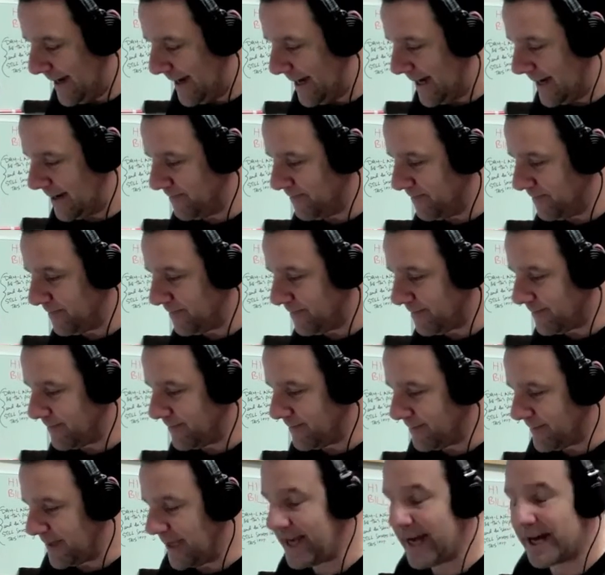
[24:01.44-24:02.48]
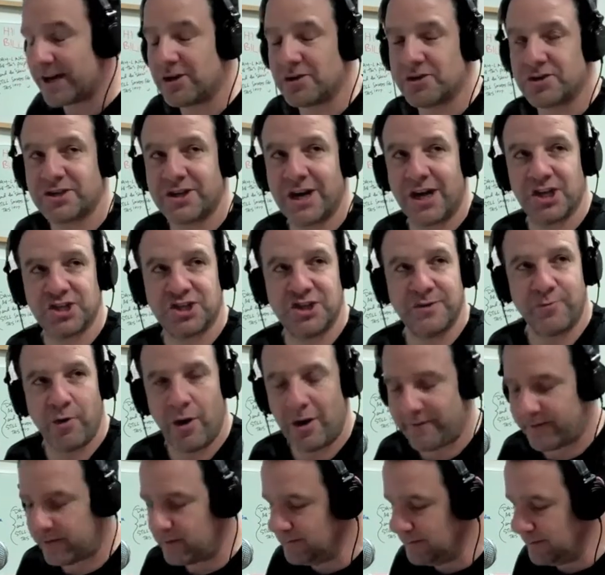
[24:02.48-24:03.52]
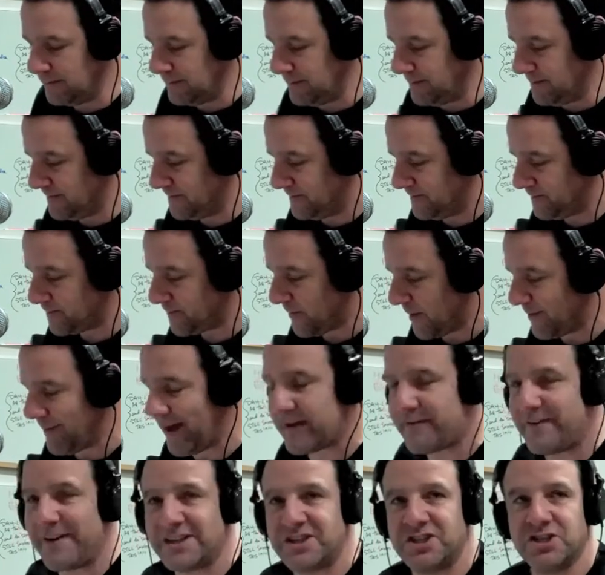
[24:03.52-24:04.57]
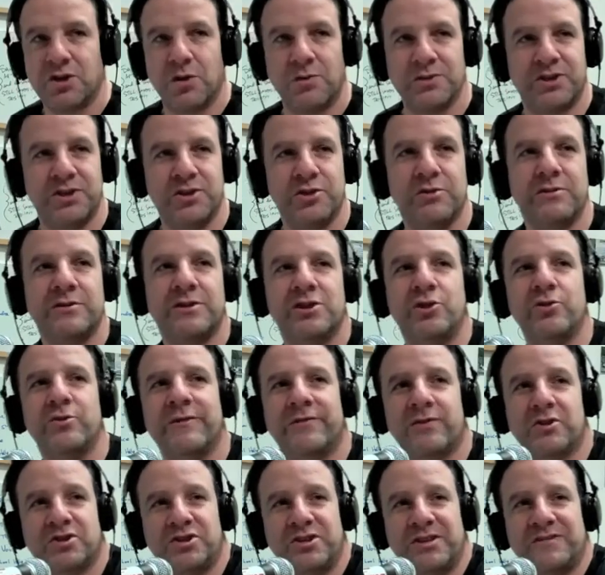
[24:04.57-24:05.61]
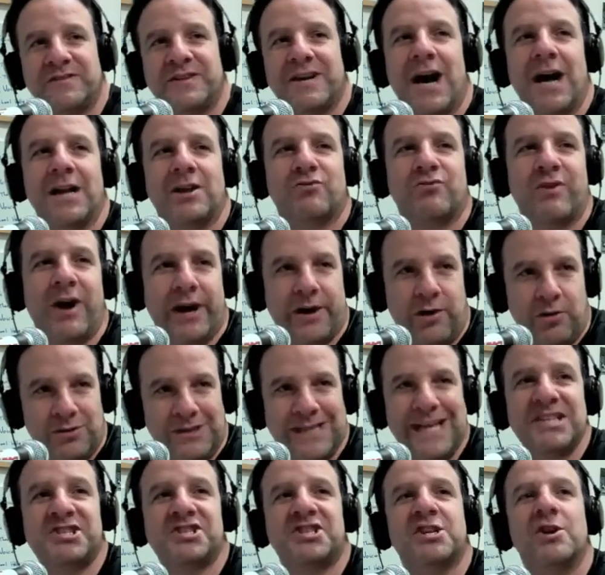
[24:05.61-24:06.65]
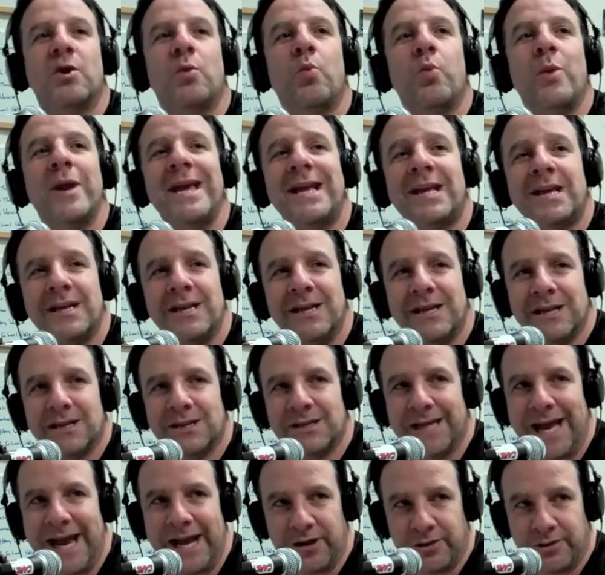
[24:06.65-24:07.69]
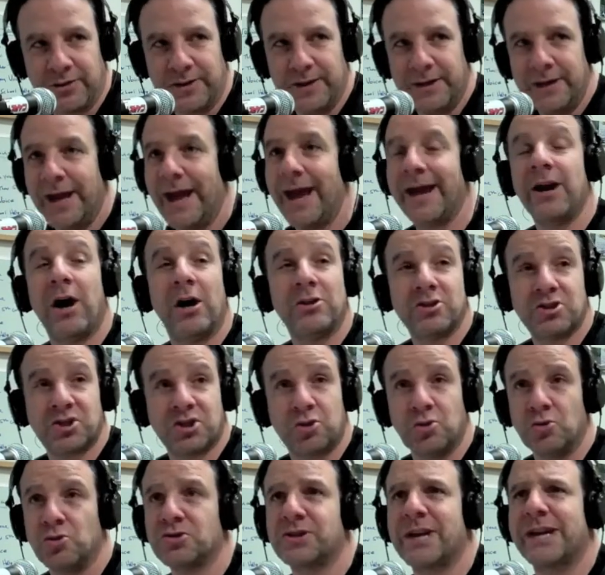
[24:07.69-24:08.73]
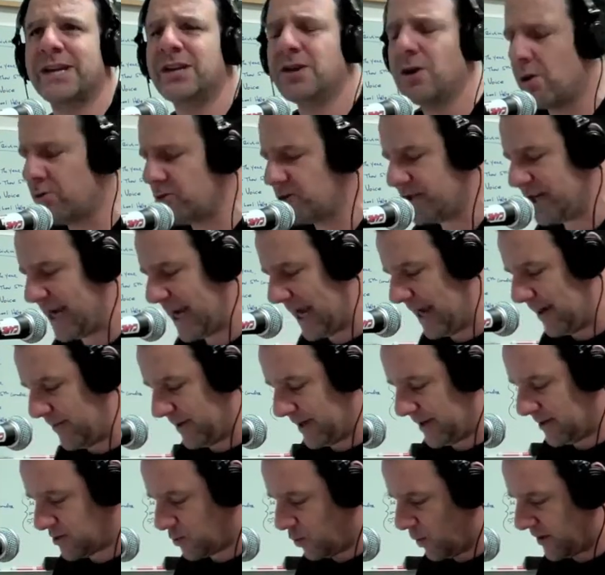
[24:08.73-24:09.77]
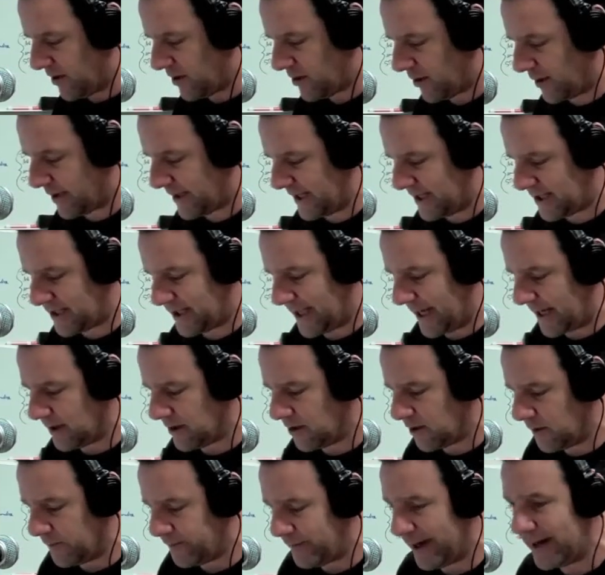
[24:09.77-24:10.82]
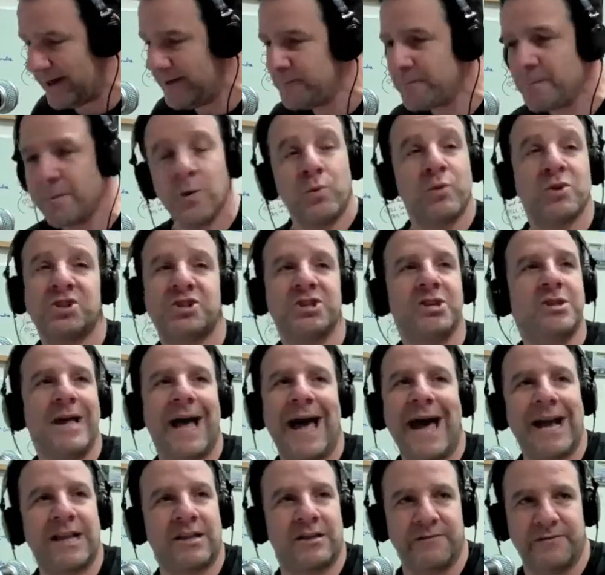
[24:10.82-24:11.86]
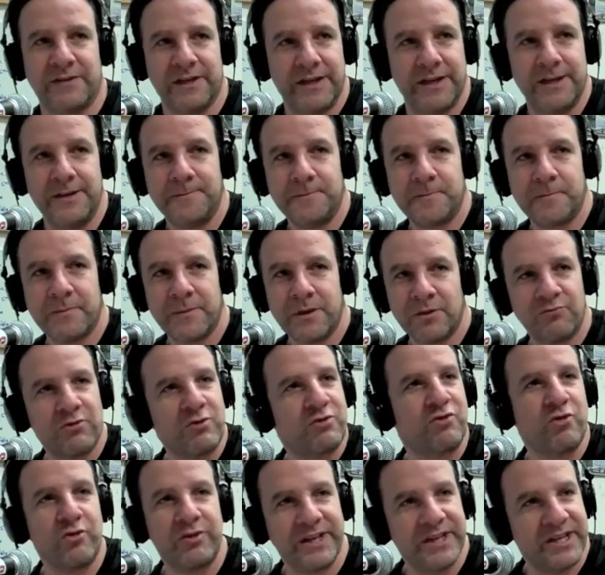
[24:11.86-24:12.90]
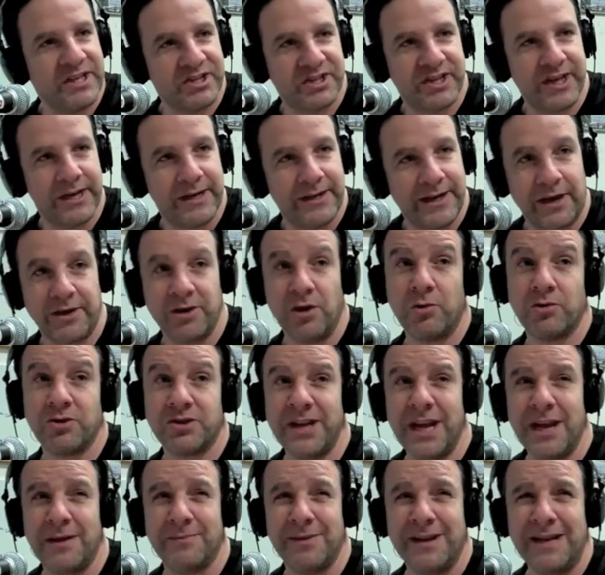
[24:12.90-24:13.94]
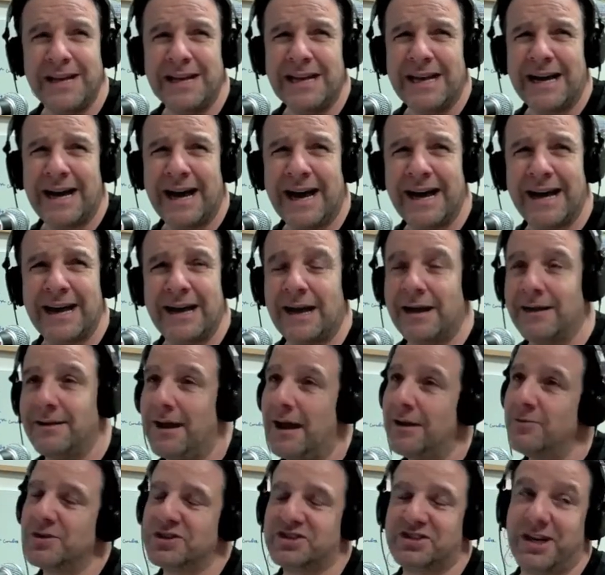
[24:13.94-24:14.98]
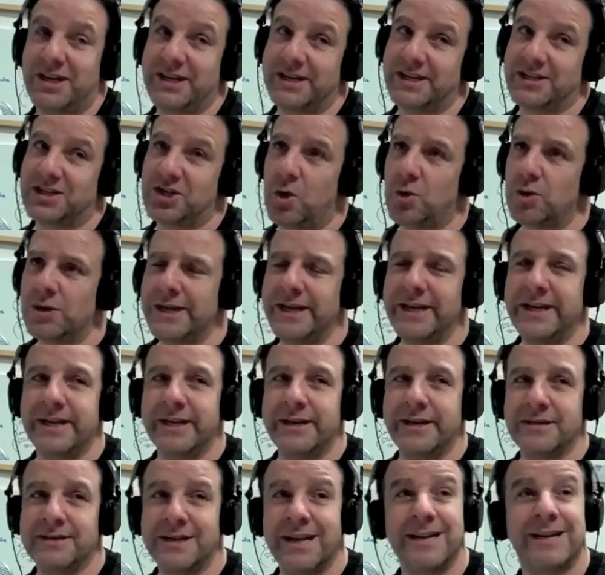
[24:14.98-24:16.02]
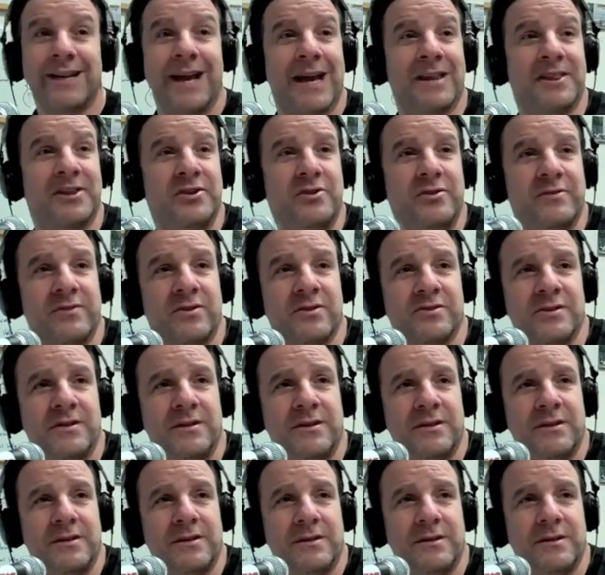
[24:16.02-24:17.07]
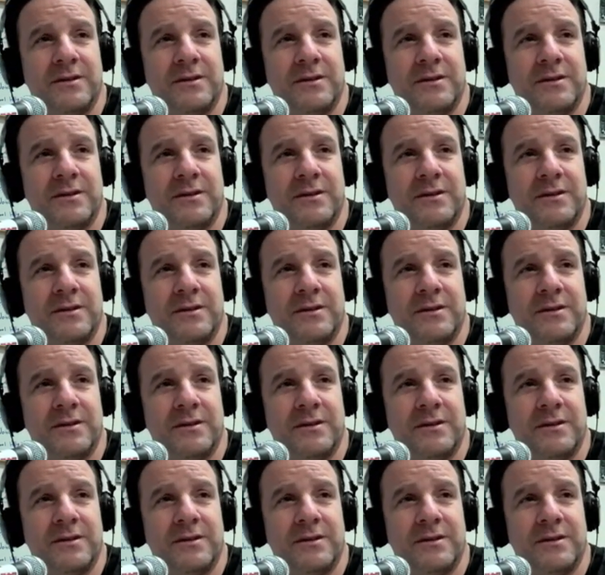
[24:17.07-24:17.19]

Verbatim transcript: um, he got another scholarship offer. Matter of fact, he's going to University of Colorado less than a week later. And other schools like Notre Dame, and there's one other, I'll get to that in a little bit, we're still actively recruiting this kid. Now, Notre Dame, I, I don't want to sound like a total idiot. Is that a Catholic university?